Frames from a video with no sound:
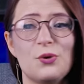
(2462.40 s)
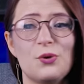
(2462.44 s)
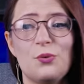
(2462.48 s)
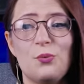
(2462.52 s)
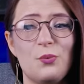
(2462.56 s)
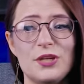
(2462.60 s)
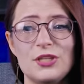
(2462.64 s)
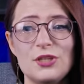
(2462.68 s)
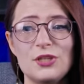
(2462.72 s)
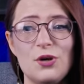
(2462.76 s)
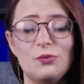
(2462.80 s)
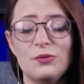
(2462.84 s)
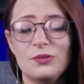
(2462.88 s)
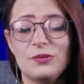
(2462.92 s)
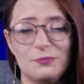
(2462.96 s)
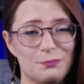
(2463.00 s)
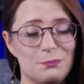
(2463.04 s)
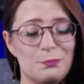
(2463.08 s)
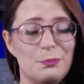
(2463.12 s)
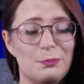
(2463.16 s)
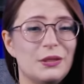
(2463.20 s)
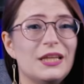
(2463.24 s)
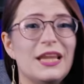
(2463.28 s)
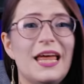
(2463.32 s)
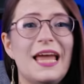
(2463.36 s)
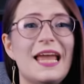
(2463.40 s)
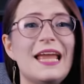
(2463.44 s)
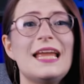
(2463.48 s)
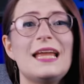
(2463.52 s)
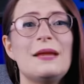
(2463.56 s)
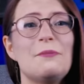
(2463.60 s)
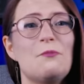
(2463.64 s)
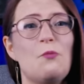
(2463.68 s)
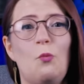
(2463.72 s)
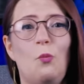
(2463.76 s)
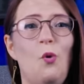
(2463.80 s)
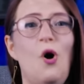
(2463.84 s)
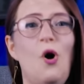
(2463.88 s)
we don't
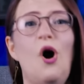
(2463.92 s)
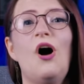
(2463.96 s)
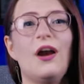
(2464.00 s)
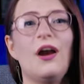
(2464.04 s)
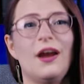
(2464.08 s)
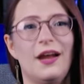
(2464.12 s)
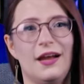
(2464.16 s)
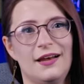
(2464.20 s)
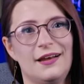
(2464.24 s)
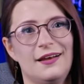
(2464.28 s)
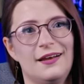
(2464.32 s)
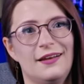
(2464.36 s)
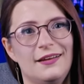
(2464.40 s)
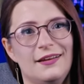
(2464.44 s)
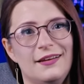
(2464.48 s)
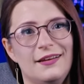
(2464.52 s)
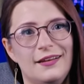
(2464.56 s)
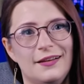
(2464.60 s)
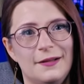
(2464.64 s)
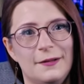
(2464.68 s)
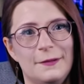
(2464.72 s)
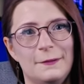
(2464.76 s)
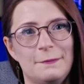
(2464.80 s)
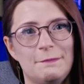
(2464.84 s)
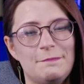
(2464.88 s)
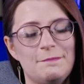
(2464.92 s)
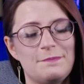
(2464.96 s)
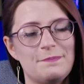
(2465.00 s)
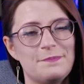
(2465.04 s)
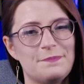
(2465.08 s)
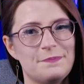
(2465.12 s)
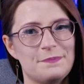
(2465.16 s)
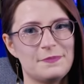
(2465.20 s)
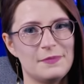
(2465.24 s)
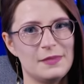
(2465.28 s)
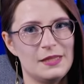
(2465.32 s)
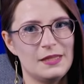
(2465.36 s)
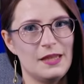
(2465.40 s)
blame Wonka.
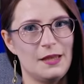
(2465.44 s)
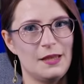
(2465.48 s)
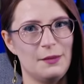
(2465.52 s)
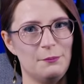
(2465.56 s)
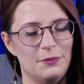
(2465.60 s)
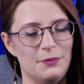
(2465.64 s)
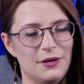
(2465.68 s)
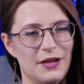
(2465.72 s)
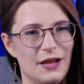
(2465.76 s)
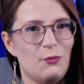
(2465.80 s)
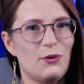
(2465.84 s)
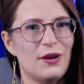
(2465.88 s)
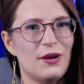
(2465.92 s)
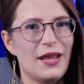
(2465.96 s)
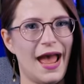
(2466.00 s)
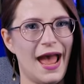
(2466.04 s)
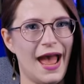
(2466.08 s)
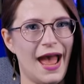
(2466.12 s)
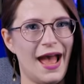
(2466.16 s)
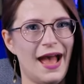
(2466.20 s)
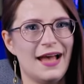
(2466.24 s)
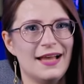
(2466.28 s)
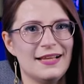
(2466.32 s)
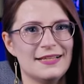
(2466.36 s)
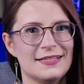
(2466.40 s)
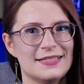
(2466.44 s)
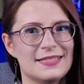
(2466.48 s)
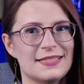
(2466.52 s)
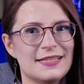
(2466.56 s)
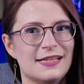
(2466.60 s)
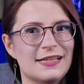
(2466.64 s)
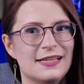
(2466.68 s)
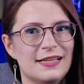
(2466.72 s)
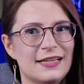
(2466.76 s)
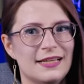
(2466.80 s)
But I want to ask,